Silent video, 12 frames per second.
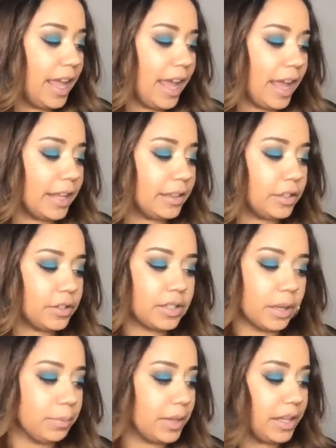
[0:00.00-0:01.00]
and there's
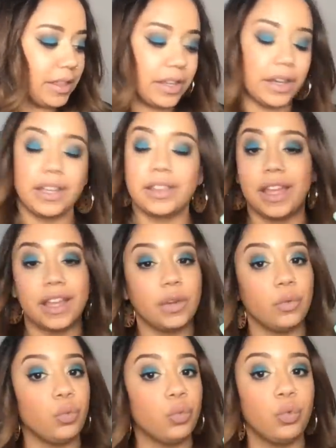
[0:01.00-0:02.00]
something that that
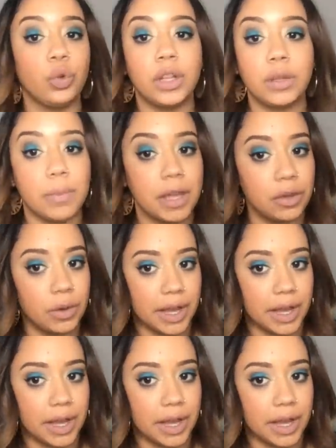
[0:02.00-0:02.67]
can really make you